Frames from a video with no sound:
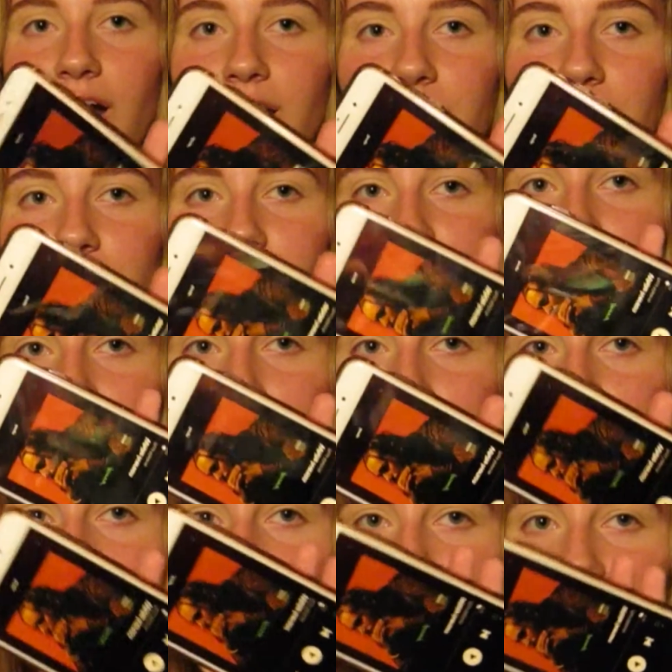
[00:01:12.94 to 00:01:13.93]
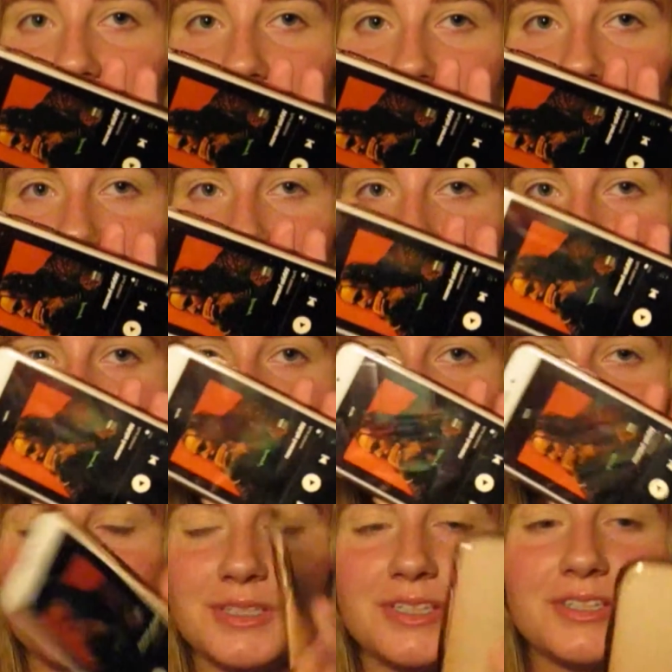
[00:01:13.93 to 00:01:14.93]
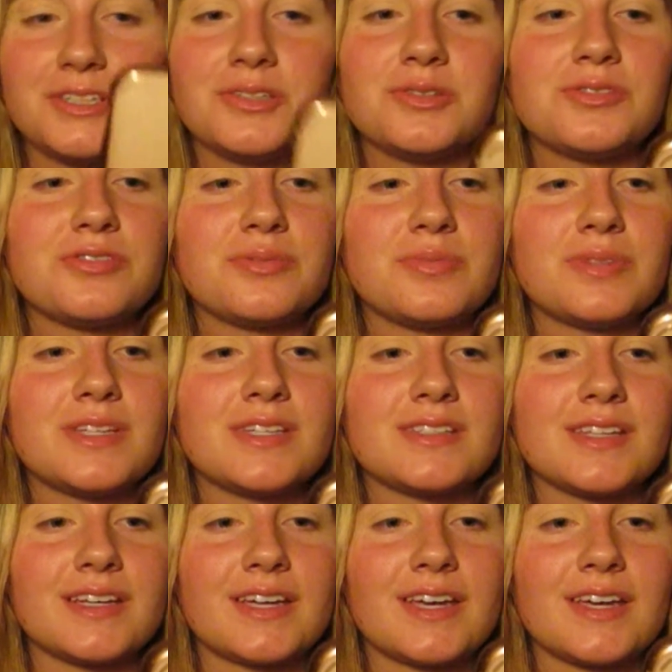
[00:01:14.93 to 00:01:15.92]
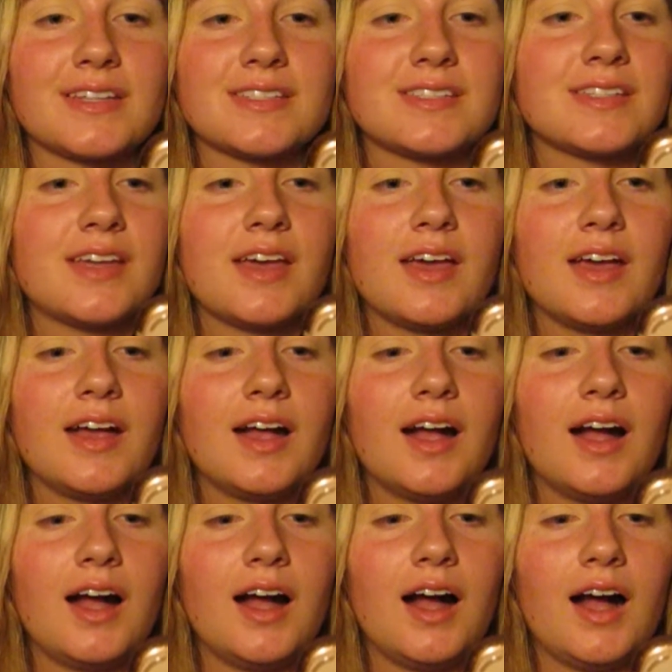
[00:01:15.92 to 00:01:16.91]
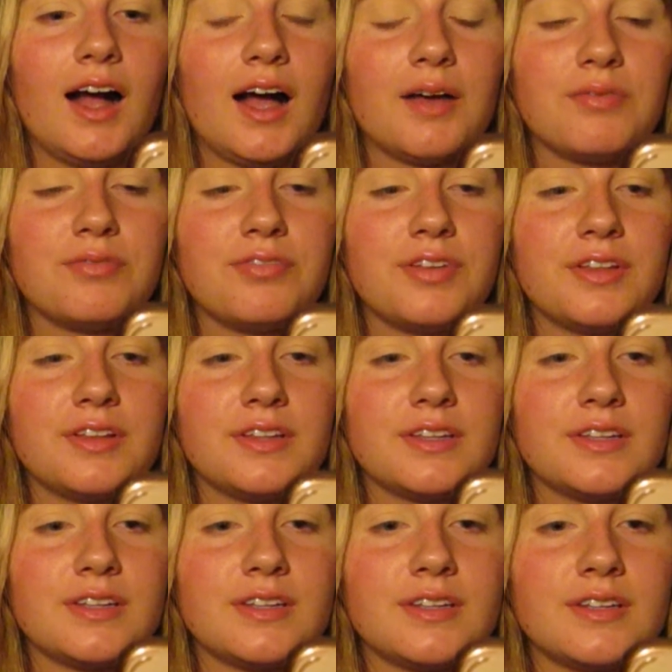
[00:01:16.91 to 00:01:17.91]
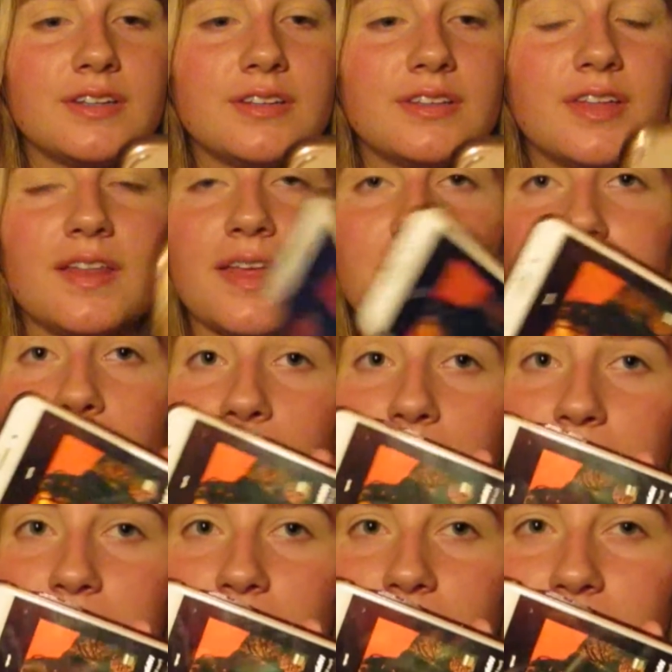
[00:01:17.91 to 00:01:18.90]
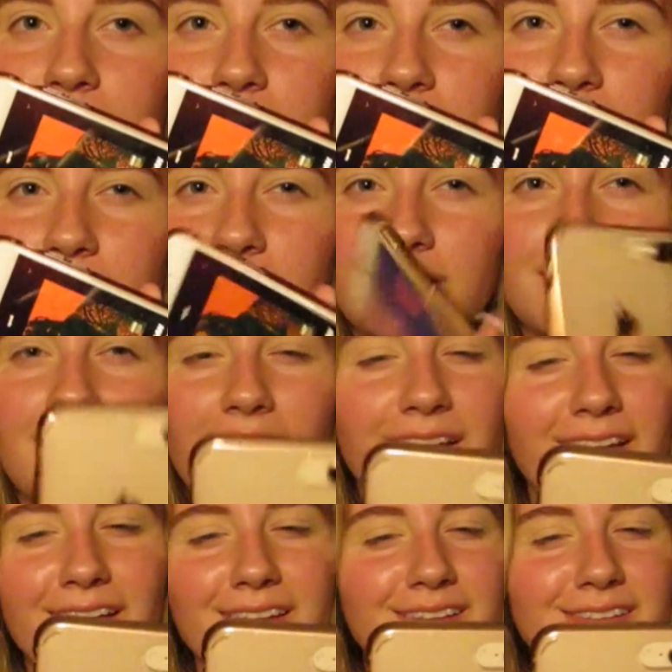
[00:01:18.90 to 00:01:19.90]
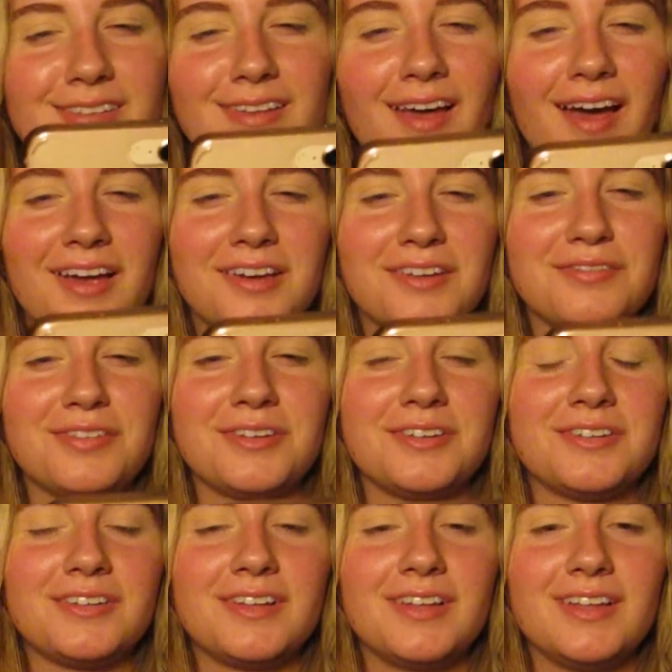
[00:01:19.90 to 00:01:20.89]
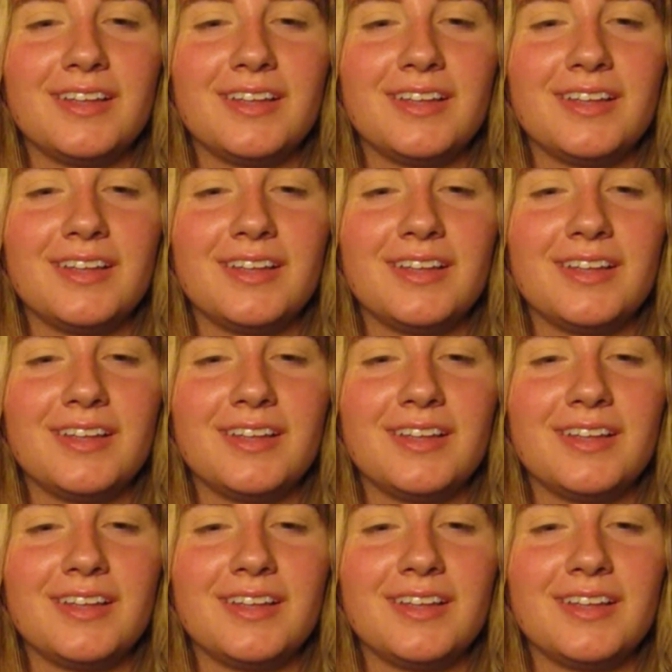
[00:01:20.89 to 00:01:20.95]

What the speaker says: I don't really know what colors we could use from this. I guess I'm feeling the like background, I guess. Yeah, I could feel.